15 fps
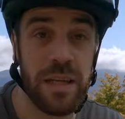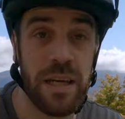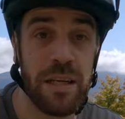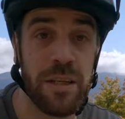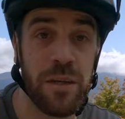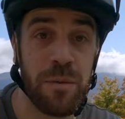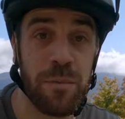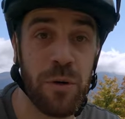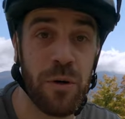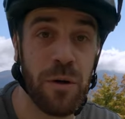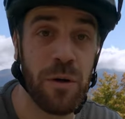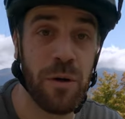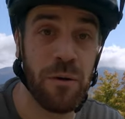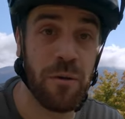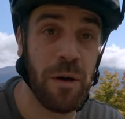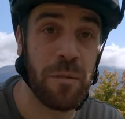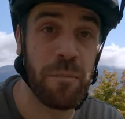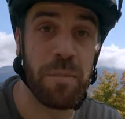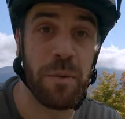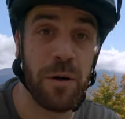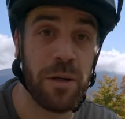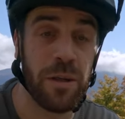Kingdom or, or around
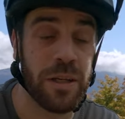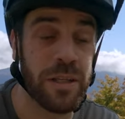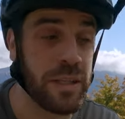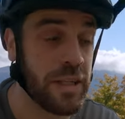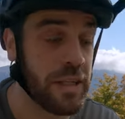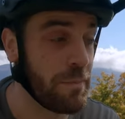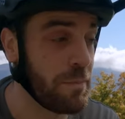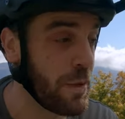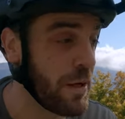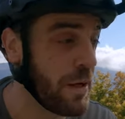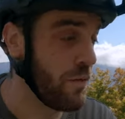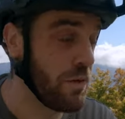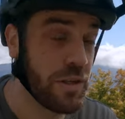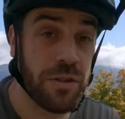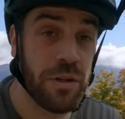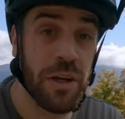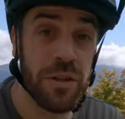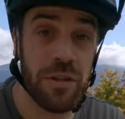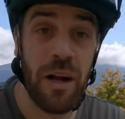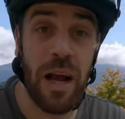Burlington, but these trails are